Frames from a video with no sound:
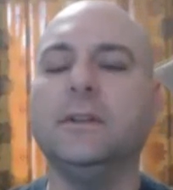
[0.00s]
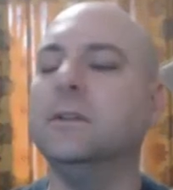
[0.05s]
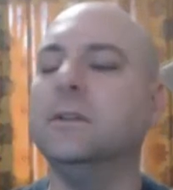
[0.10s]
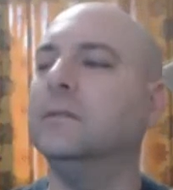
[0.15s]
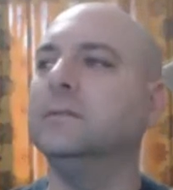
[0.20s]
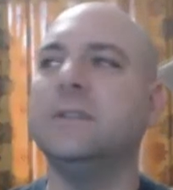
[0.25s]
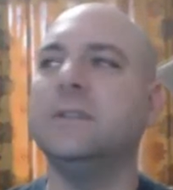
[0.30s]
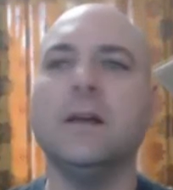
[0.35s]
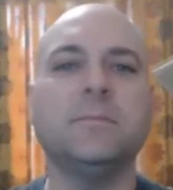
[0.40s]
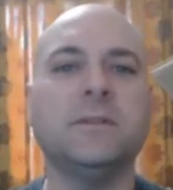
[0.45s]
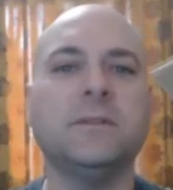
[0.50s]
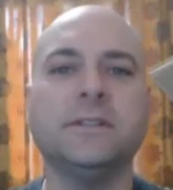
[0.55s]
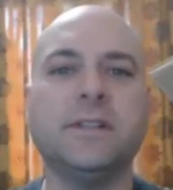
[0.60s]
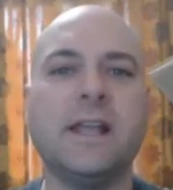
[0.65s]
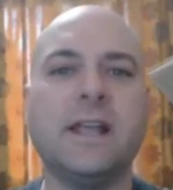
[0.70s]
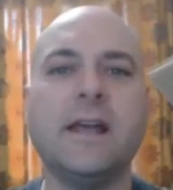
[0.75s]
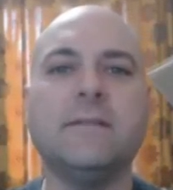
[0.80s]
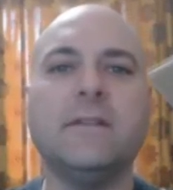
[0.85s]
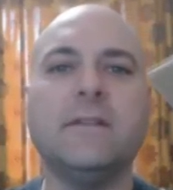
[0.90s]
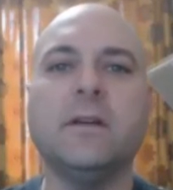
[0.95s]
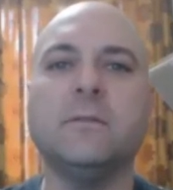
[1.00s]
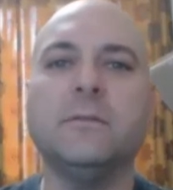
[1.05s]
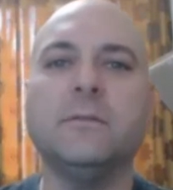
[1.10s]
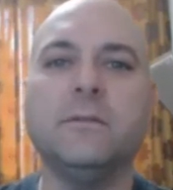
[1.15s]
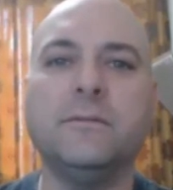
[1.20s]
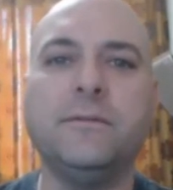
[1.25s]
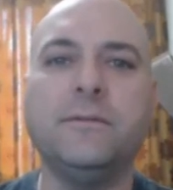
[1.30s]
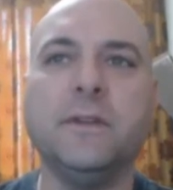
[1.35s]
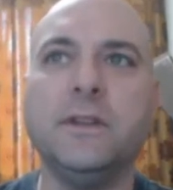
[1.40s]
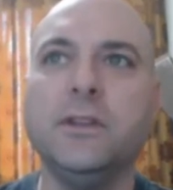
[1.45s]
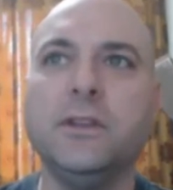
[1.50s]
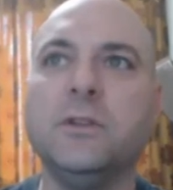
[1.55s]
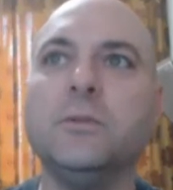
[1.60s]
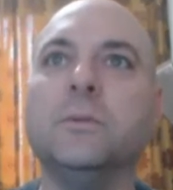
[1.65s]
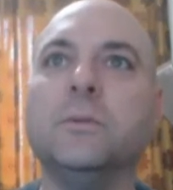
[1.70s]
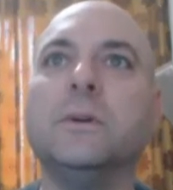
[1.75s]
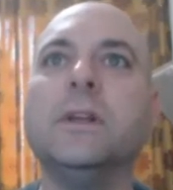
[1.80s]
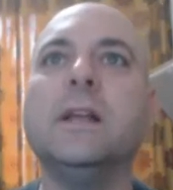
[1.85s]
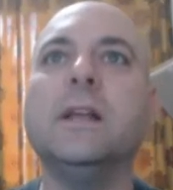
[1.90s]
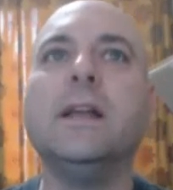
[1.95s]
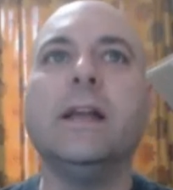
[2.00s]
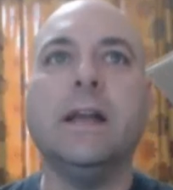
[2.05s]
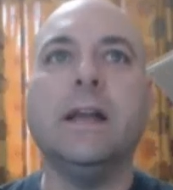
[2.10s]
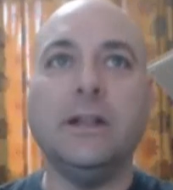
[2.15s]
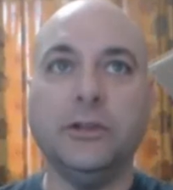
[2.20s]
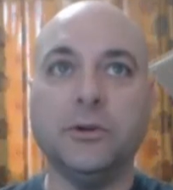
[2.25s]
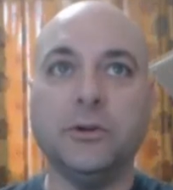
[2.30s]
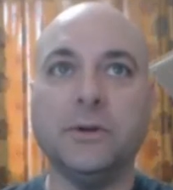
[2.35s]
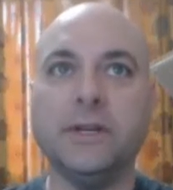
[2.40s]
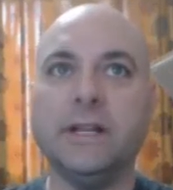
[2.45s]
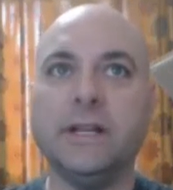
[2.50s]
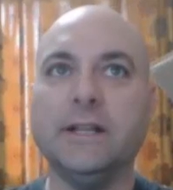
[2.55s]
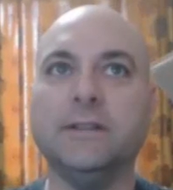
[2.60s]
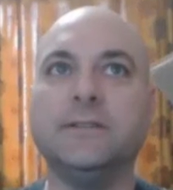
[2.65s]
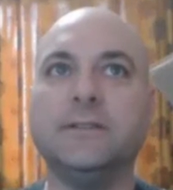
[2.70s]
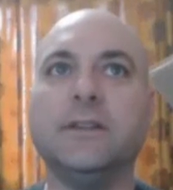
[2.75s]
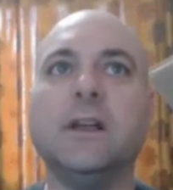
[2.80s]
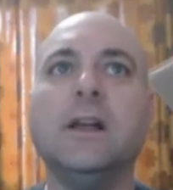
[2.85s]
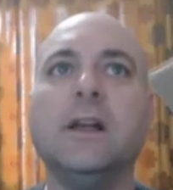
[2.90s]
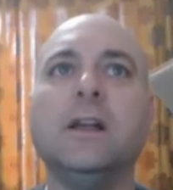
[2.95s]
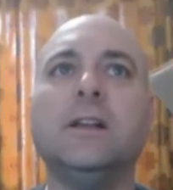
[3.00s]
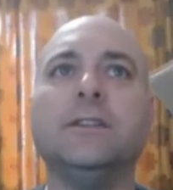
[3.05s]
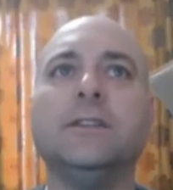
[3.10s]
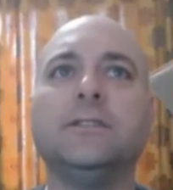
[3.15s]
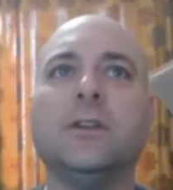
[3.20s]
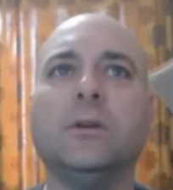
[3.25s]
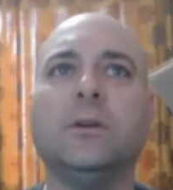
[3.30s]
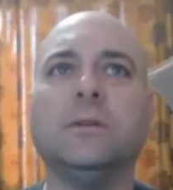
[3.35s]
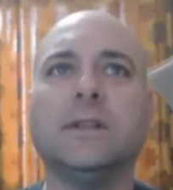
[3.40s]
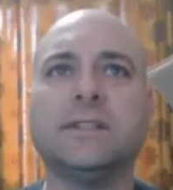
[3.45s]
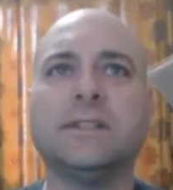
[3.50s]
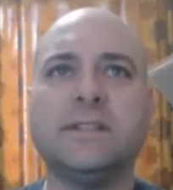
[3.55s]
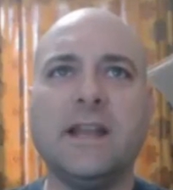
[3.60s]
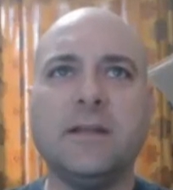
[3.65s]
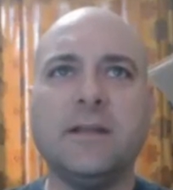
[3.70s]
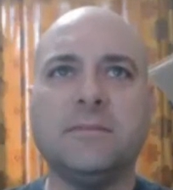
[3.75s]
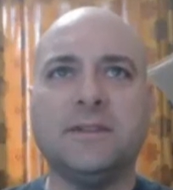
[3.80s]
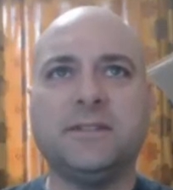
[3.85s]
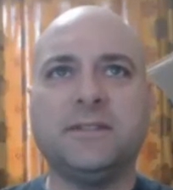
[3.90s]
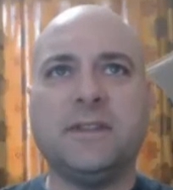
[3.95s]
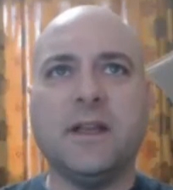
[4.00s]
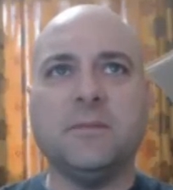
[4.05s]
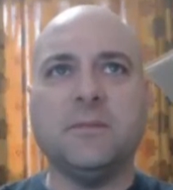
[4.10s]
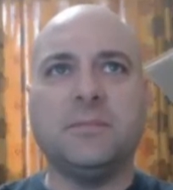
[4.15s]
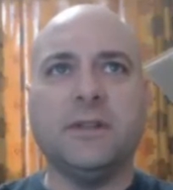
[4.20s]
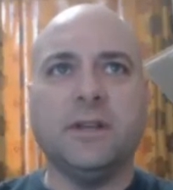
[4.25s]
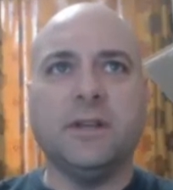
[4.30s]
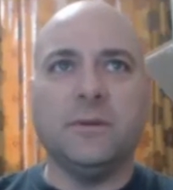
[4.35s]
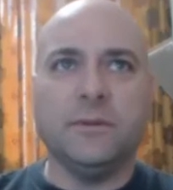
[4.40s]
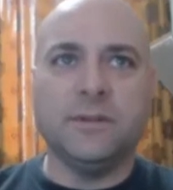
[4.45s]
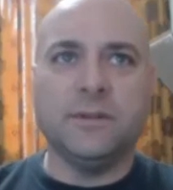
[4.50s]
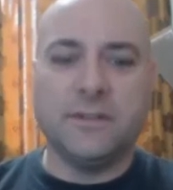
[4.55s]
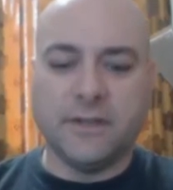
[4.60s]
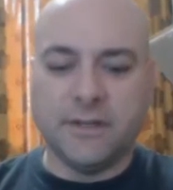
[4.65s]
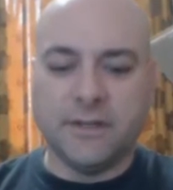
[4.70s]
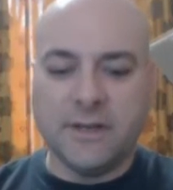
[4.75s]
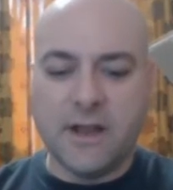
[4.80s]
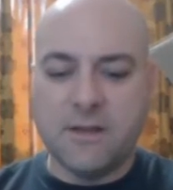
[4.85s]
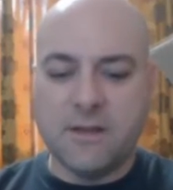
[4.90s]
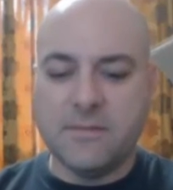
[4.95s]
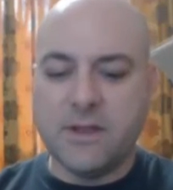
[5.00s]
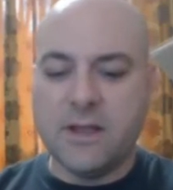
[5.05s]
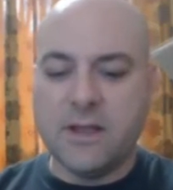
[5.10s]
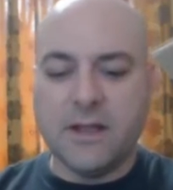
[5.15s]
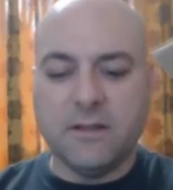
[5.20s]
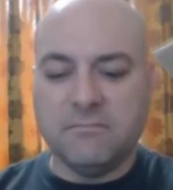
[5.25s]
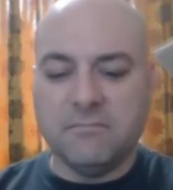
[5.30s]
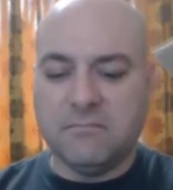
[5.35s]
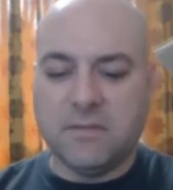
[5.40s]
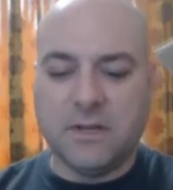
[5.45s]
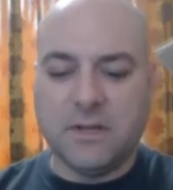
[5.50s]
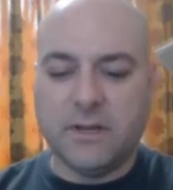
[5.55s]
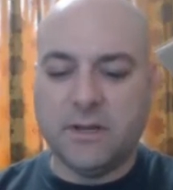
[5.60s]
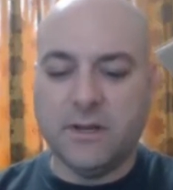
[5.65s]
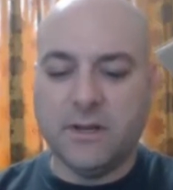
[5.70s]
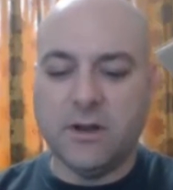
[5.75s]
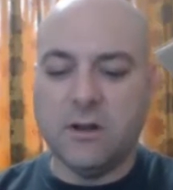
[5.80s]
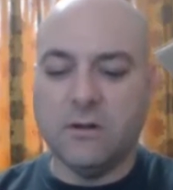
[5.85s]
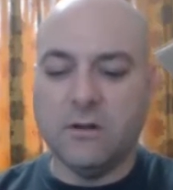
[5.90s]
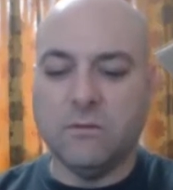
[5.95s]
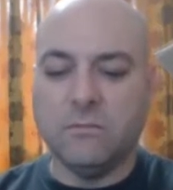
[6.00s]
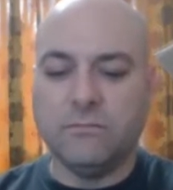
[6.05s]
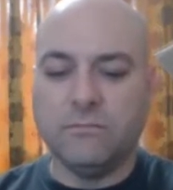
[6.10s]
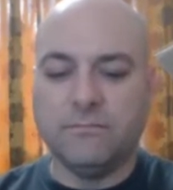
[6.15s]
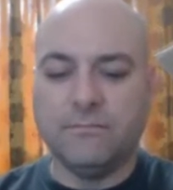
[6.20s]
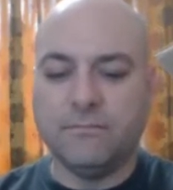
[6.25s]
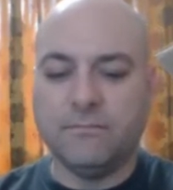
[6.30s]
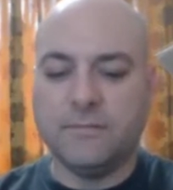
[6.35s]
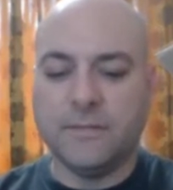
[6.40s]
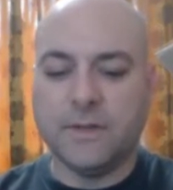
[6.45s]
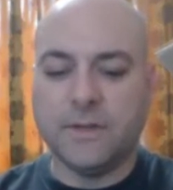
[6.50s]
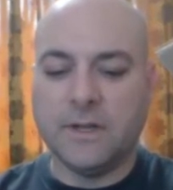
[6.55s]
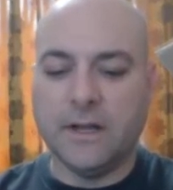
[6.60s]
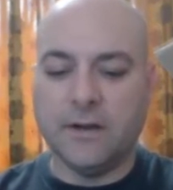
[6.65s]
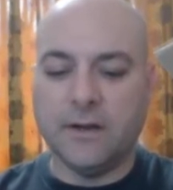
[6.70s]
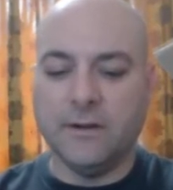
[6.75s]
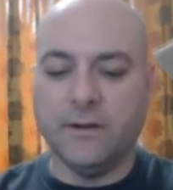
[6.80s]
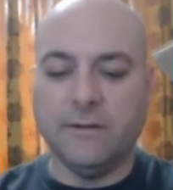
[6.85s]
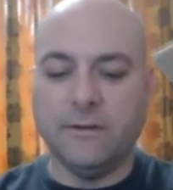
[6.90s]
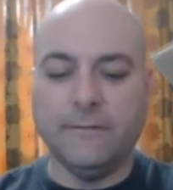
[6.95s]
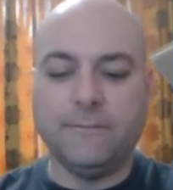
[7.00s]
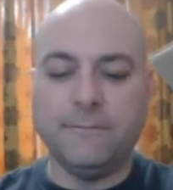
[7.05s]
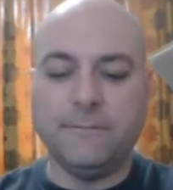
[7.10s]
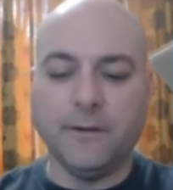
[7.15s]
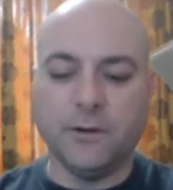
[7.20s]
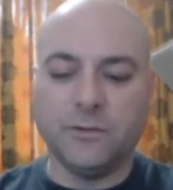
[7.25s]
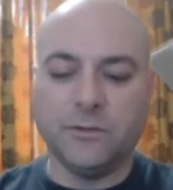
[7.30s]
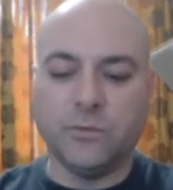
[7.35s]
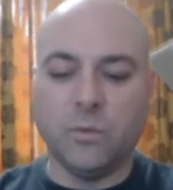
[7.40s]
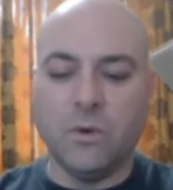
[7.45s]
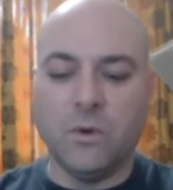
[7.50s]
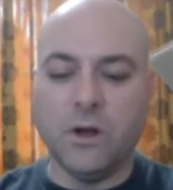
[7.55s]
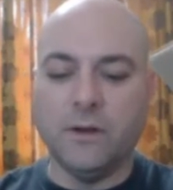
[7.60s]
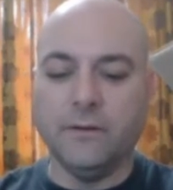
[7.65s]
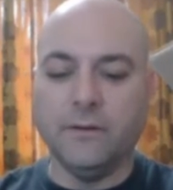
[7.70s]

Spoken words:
templates they have that will fit you and your needs. So let's name this template. We're just going to name it, I don't know, first one.